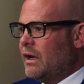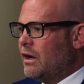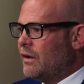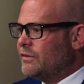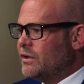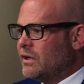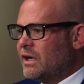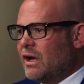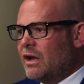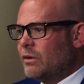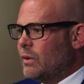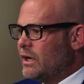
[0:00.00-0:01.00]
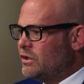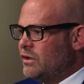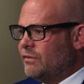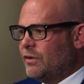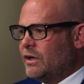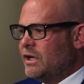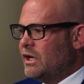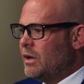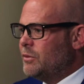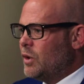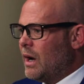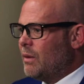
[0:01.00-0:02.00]
An officer cannot arrest you for a
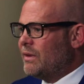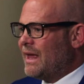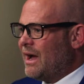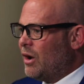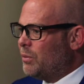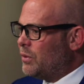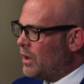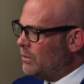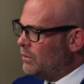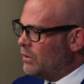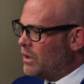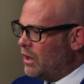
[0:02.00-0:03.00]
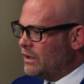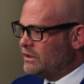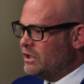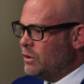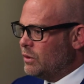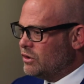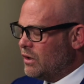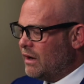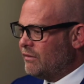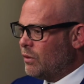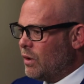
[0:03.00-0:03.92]
DWI without probable cause that you were driving